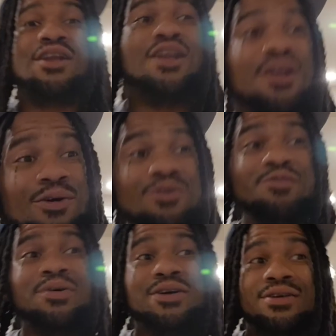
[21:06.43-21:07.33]
of the
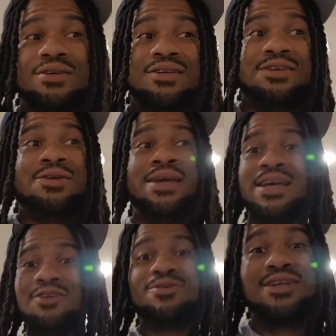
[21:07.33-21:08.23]
load, but you ain't
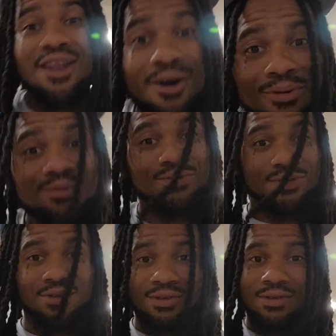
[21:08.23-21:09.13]
getting no good
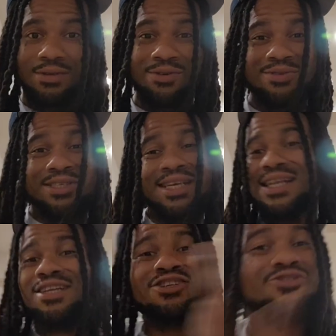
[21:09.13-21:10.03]
loads. You sitting
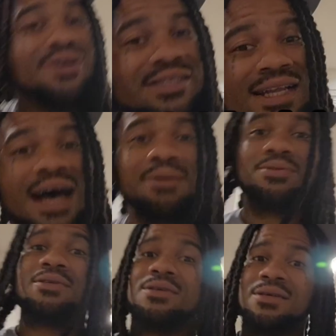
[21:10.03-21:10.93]
at the truck
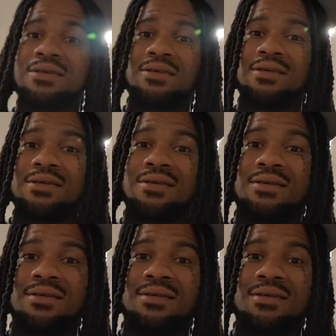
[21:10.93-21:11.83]
stops.
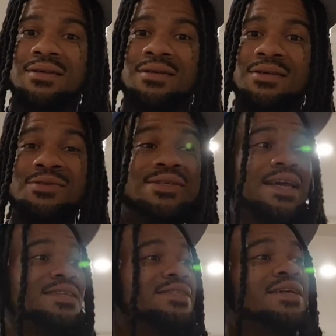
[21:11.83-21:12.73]
You
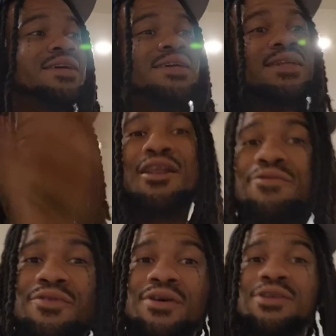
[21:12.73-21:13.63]
staying stuck in
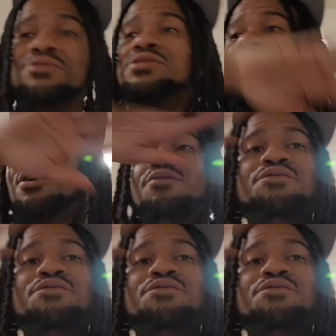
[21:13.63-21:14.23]
California. You stuck in